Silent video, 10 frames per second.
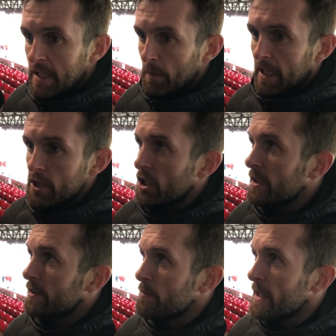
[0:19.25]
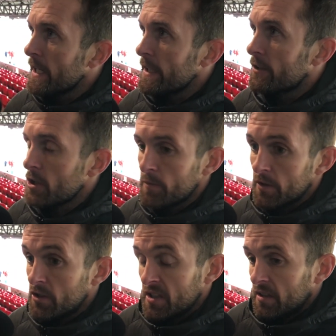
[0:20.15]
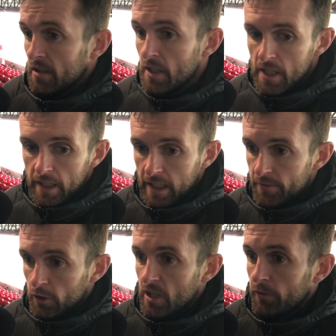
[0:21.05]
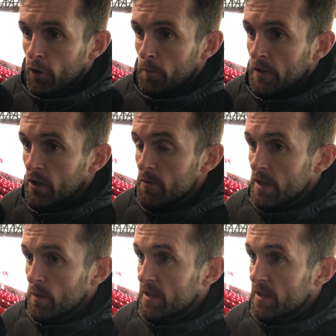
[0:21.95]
keep a clean sheet at the minute in terms of just giving ourselves an opportunity.